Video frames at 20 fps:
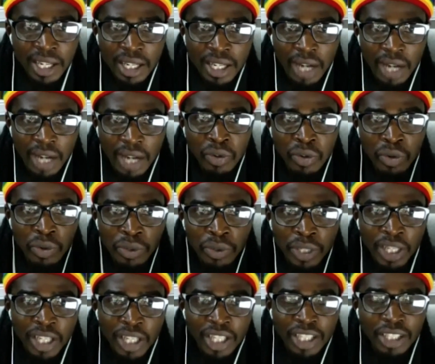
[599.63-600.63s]
I don't know
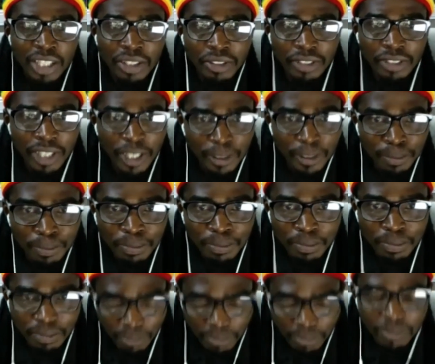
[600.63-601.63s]
if
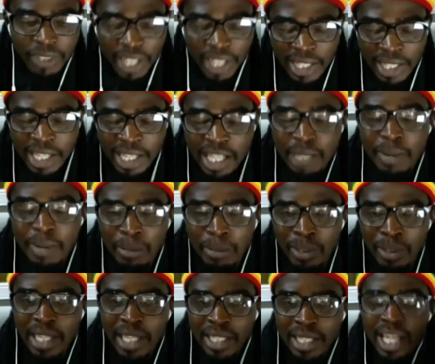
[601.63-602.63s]
yeah, Taste by
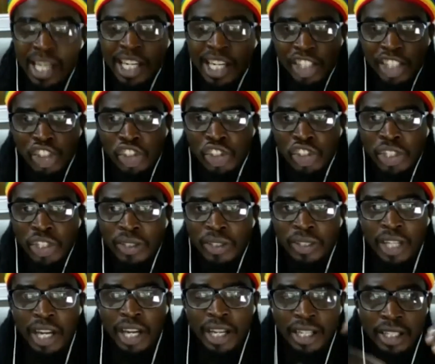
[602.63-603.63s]
Moonlight.
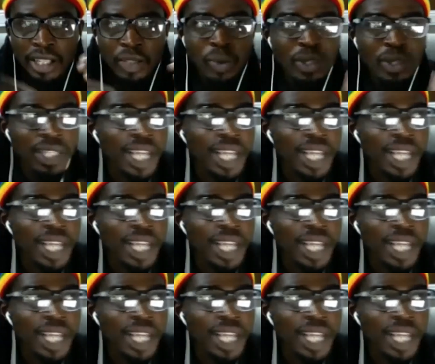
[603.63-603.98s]
It was